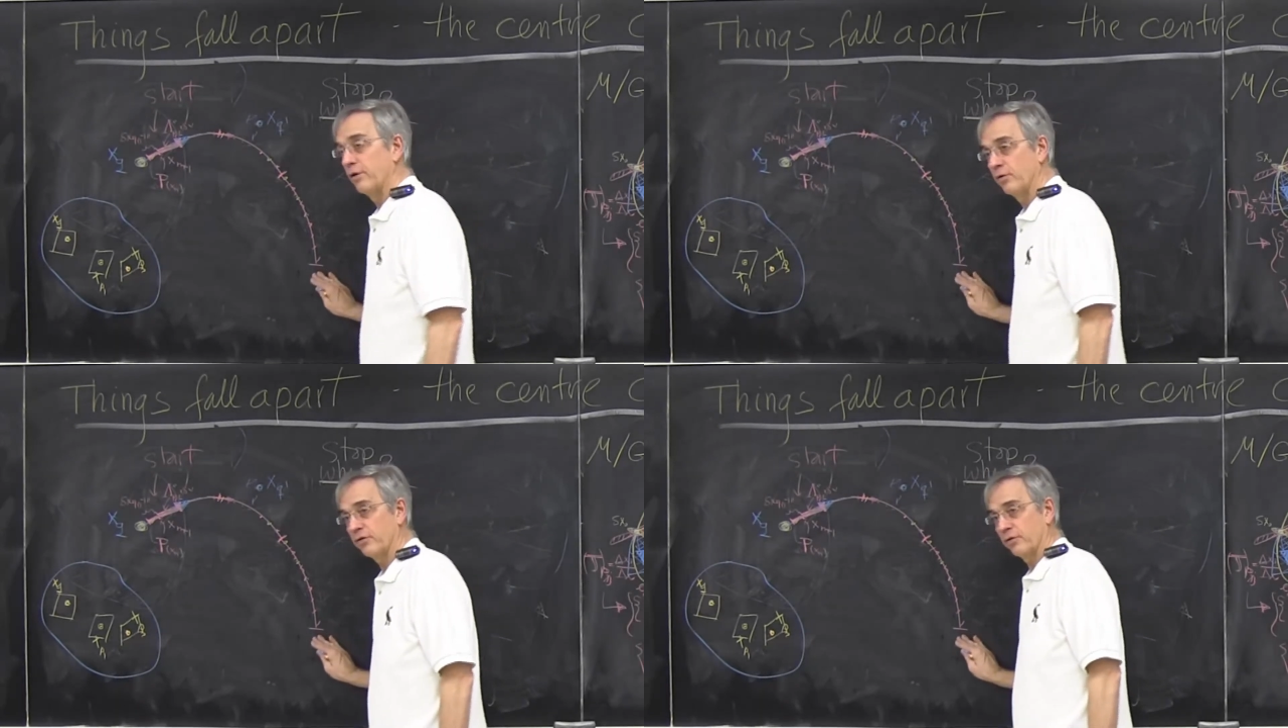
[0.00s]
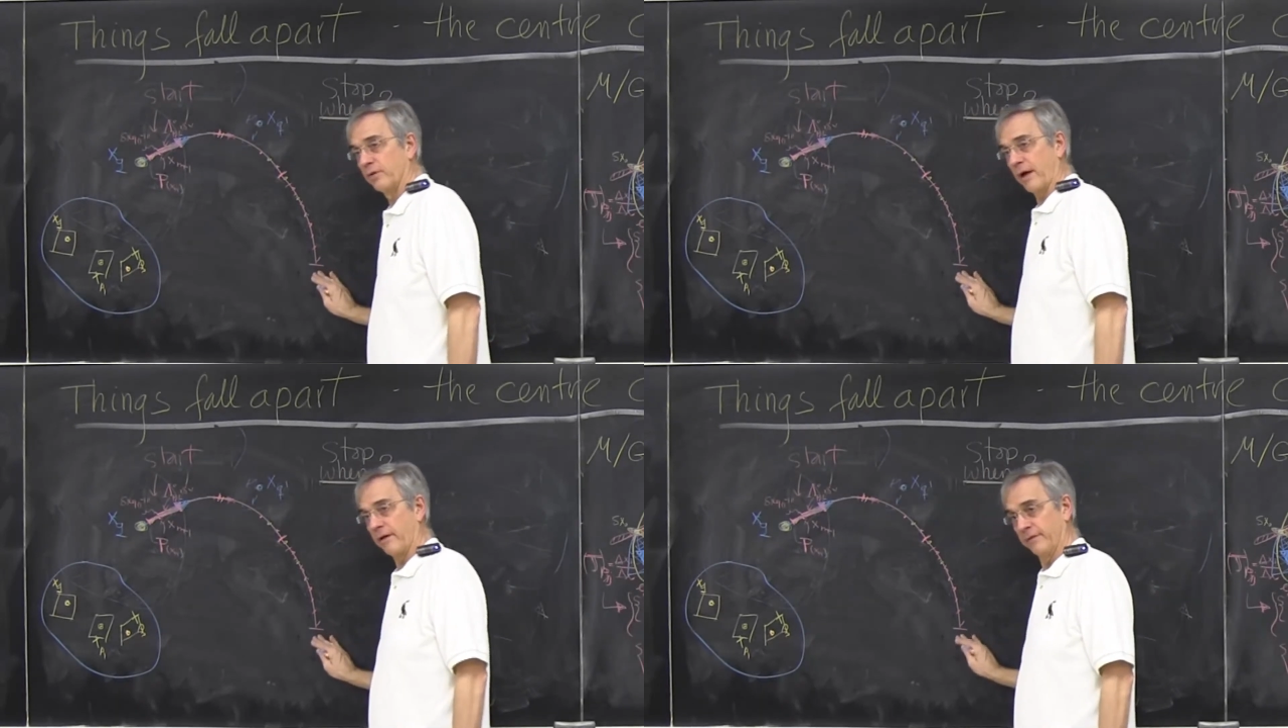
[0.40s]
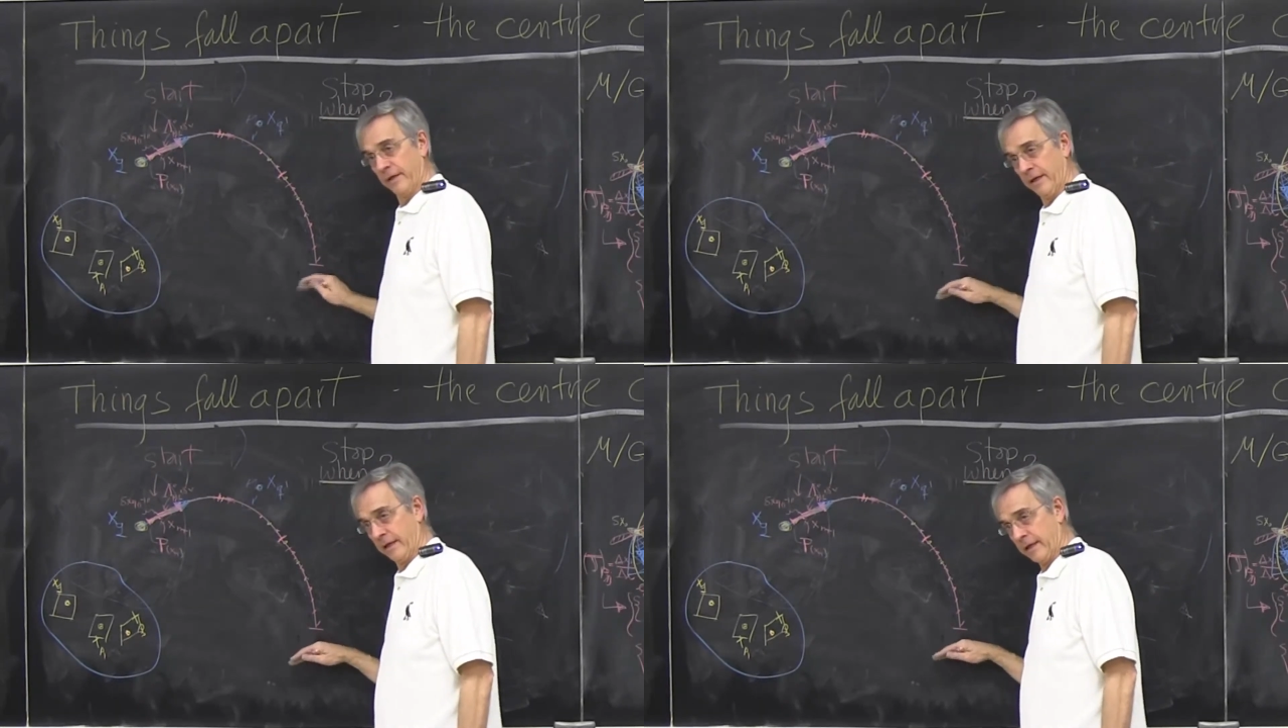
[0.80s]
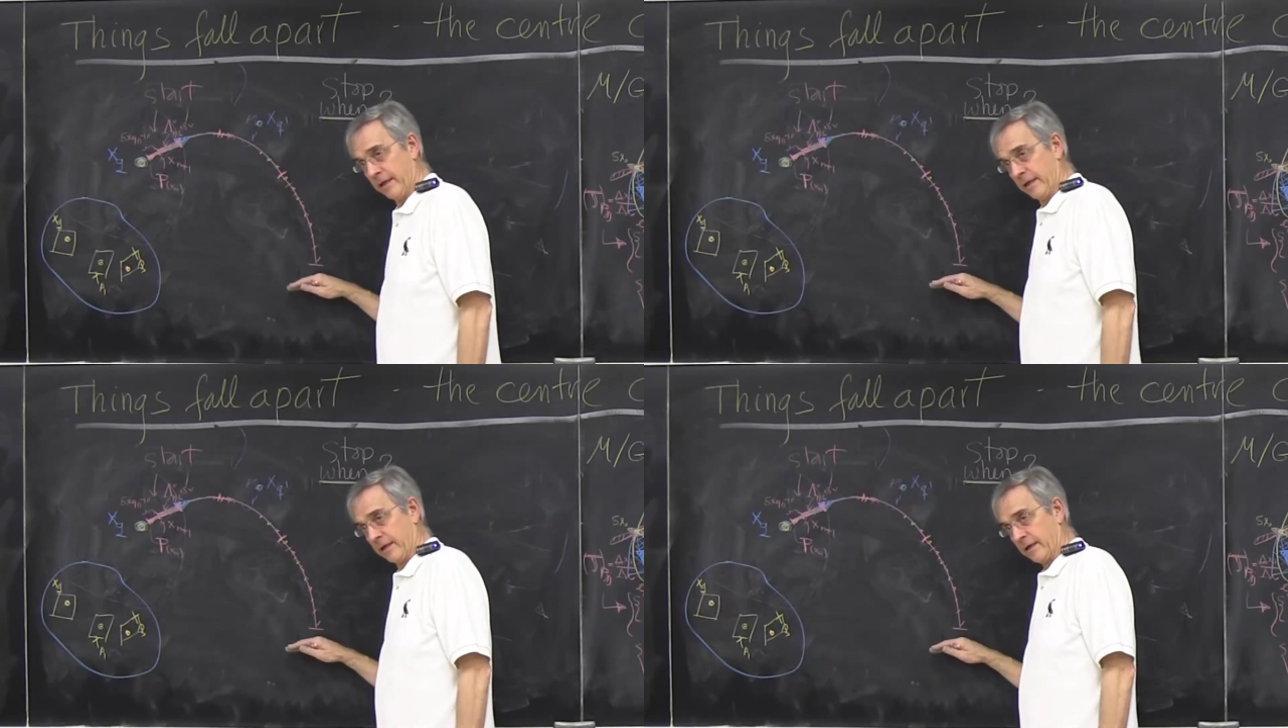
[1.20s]
use to have
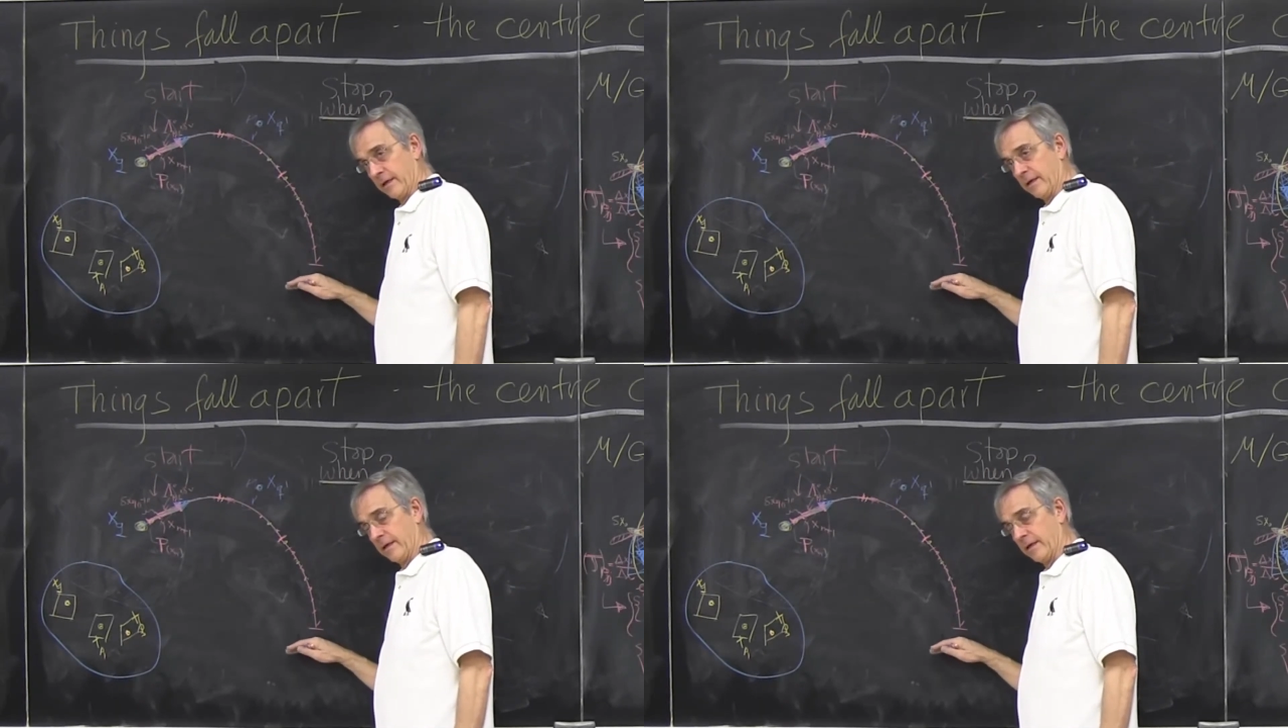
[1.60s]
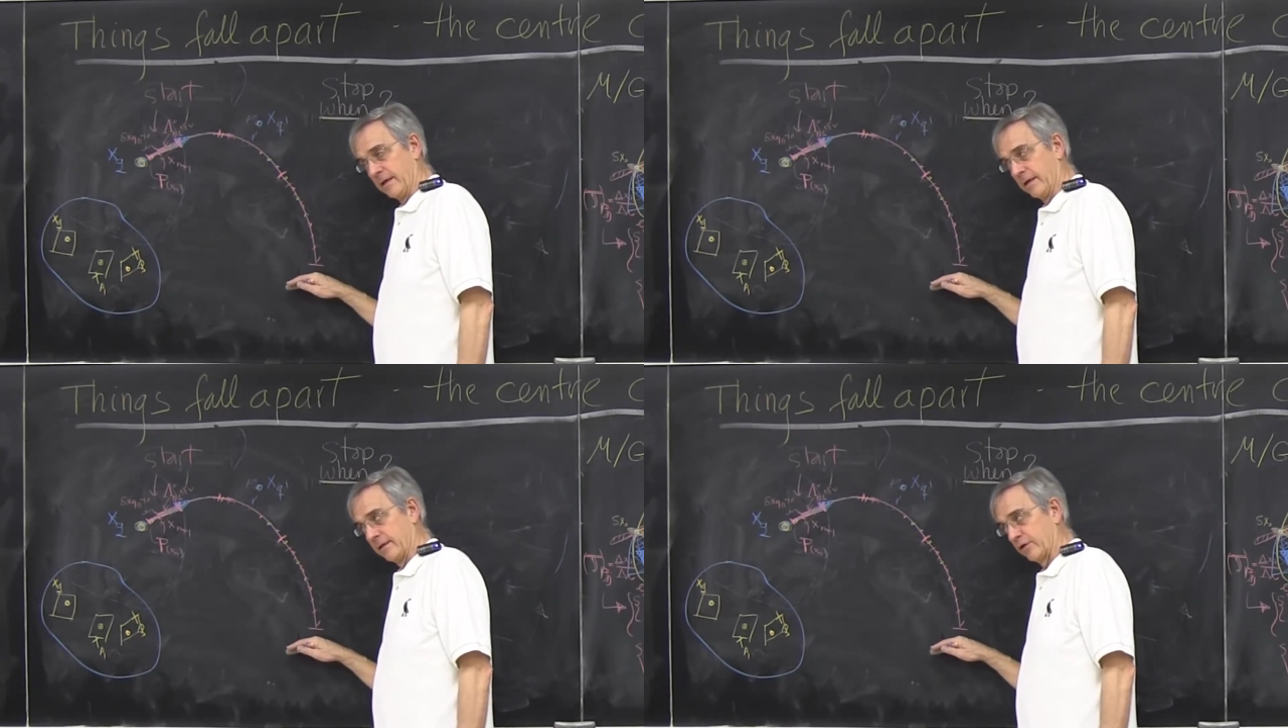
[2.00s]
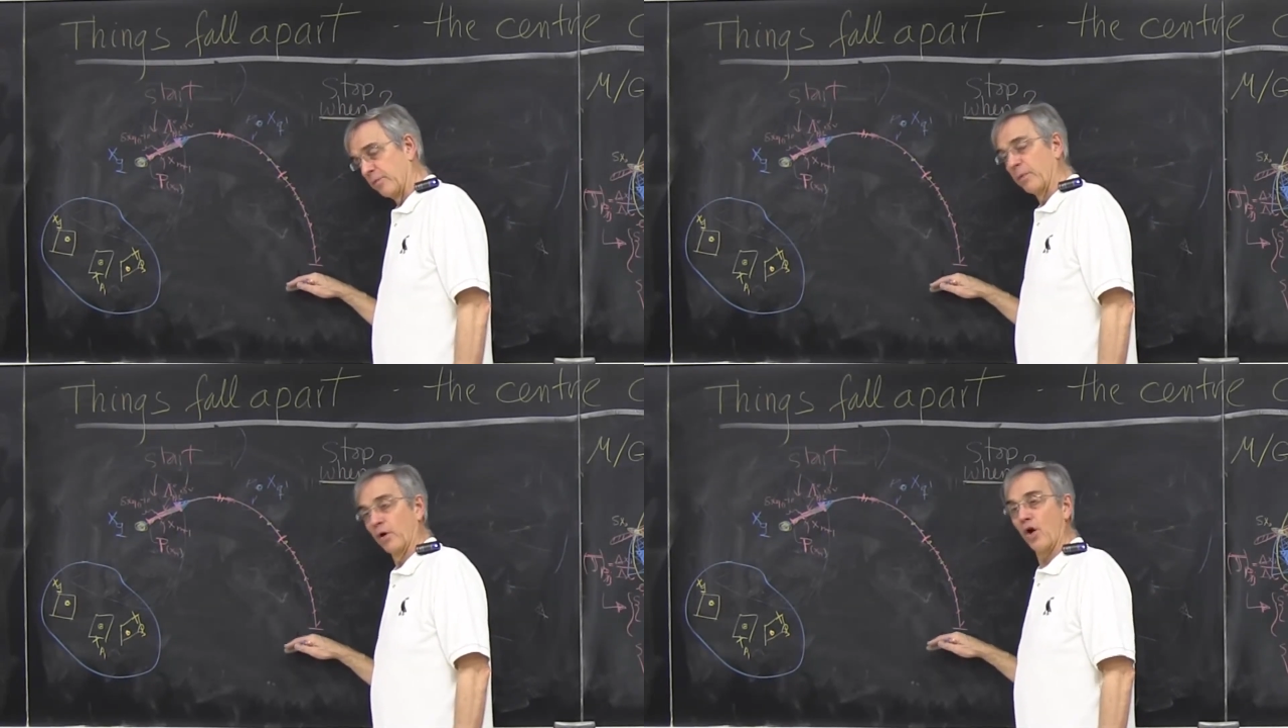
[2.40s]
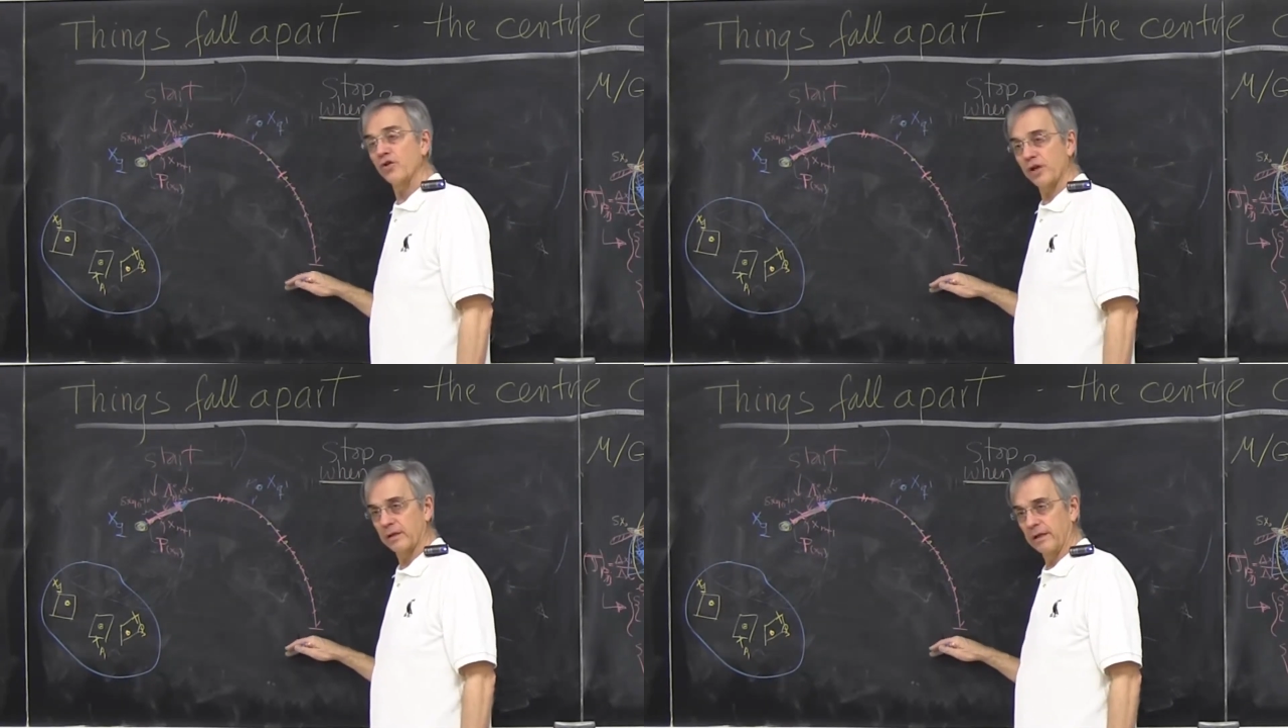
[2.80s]

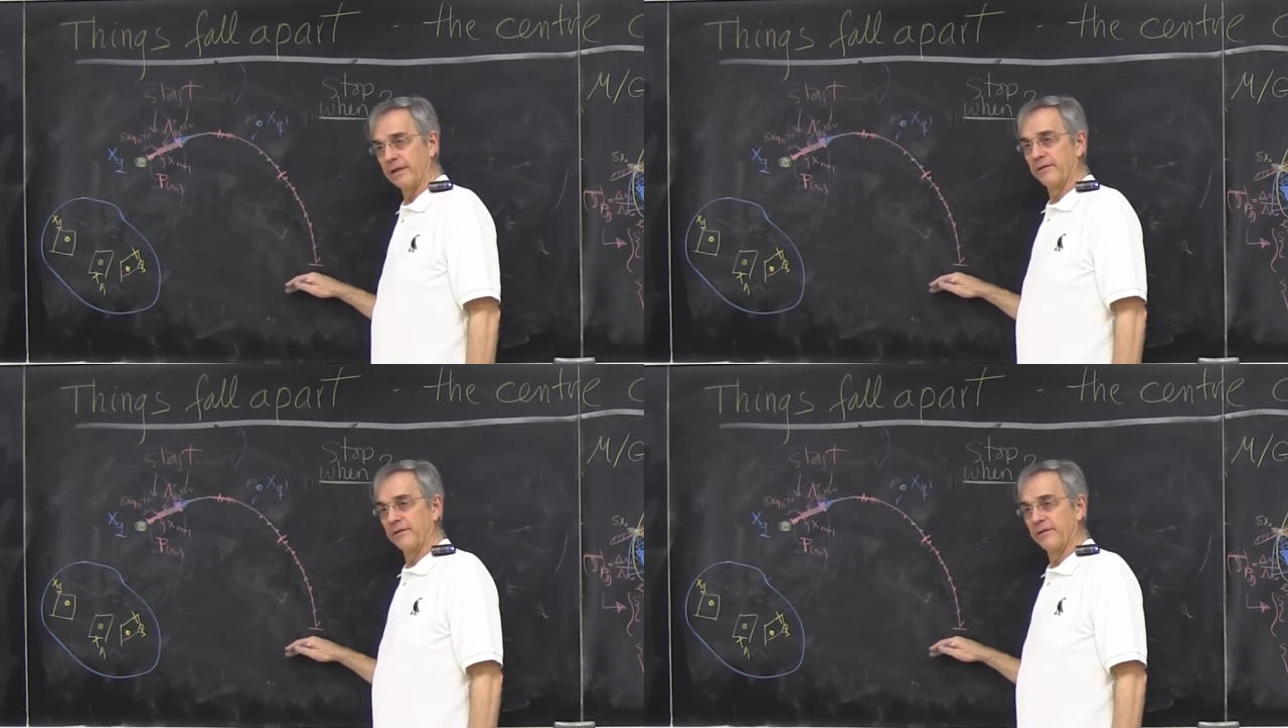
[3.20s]
topologically